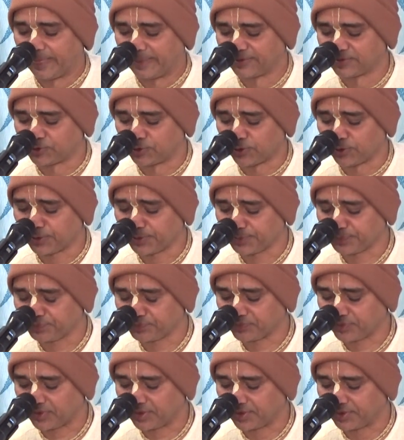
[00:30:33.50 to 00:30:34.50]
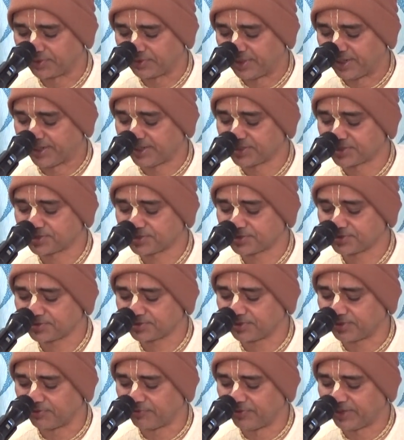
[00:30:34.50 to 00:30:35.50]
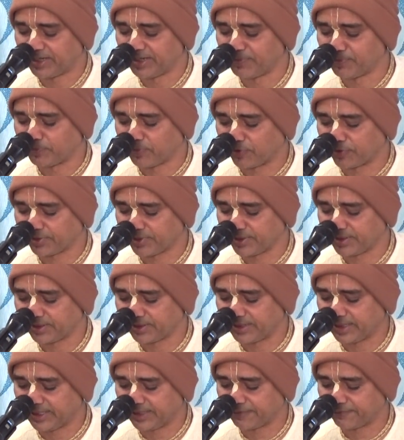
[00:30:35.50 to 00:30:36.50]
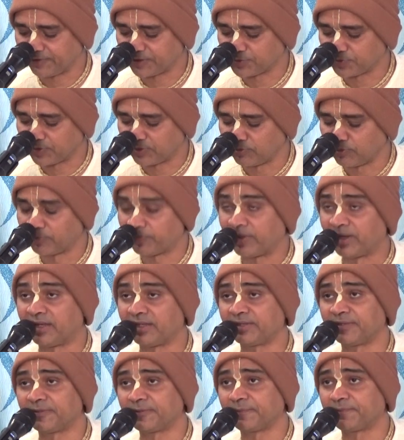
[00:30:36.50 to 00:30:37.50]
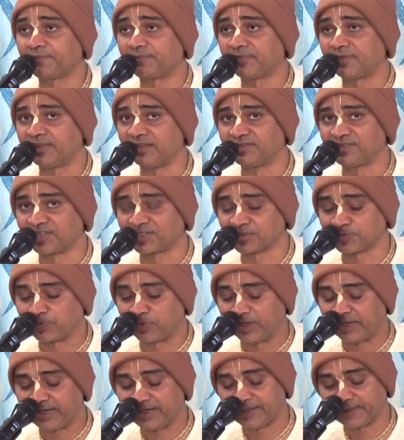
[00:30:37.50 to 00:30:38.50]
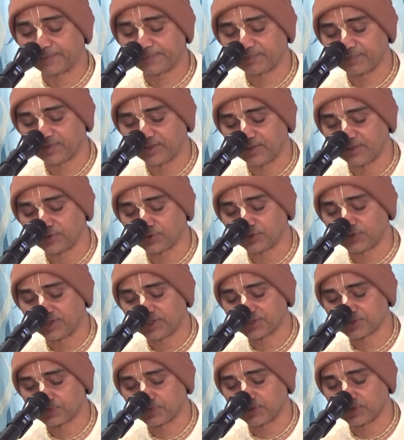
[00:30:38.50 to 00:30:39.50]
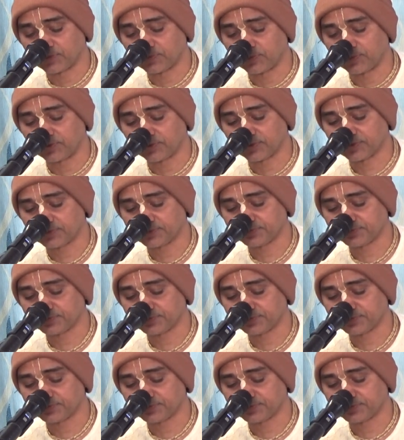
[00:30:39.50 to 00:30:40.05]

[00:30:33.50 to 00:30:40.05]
So that is a very important thing which Prabhupada is explaining in today's purport.